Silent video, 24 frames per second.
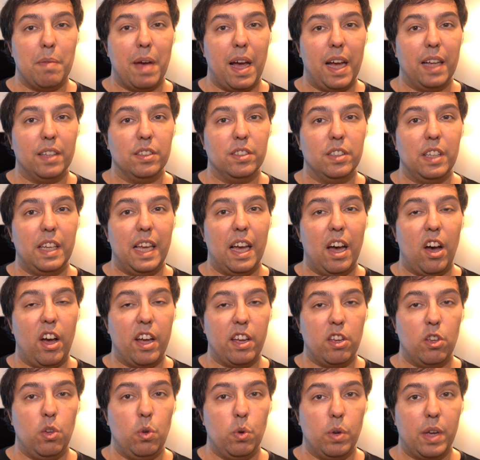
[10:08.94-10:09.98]
as the
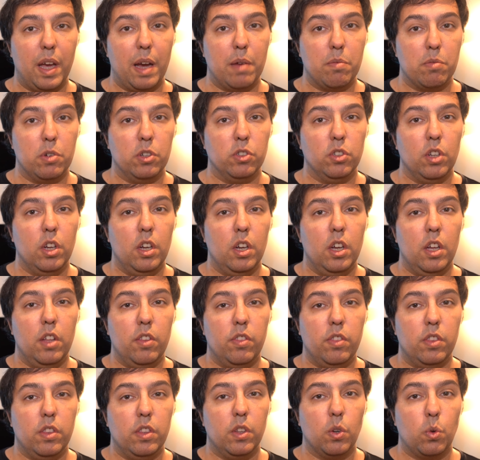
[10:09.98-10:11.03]
IQ cameras.
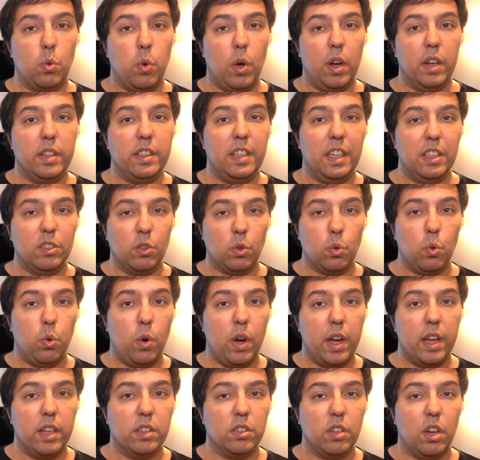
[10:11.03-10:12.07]
The quality isn't
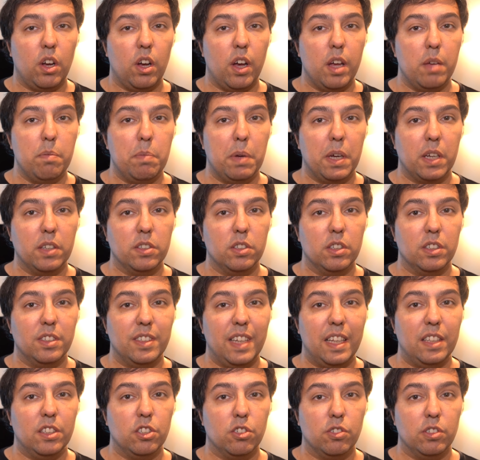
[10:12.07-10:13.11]
quite as high because the
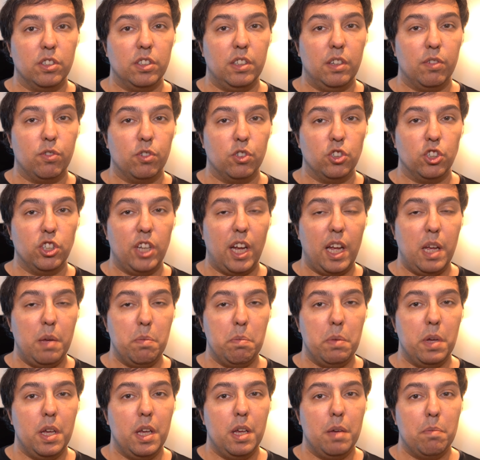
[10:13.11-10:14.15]
sensor is different
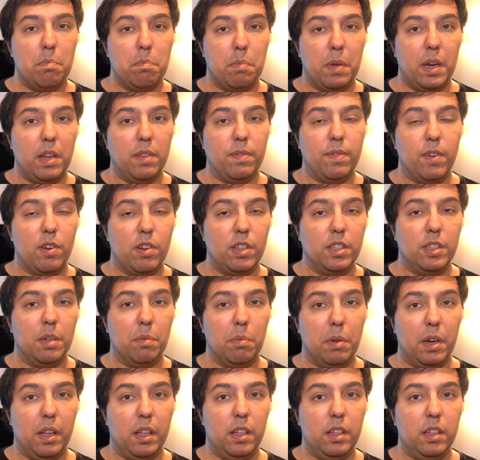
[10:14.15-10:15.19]
shape, but it's very
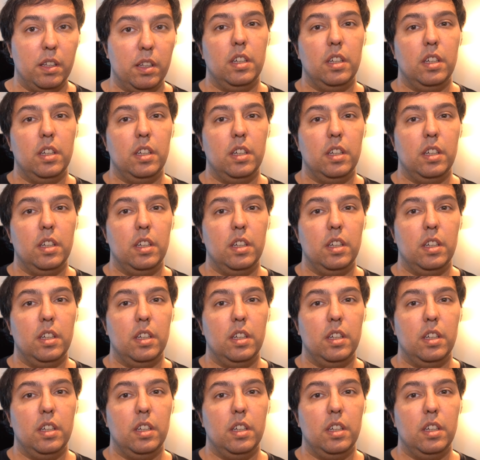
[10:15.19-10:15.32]
similar.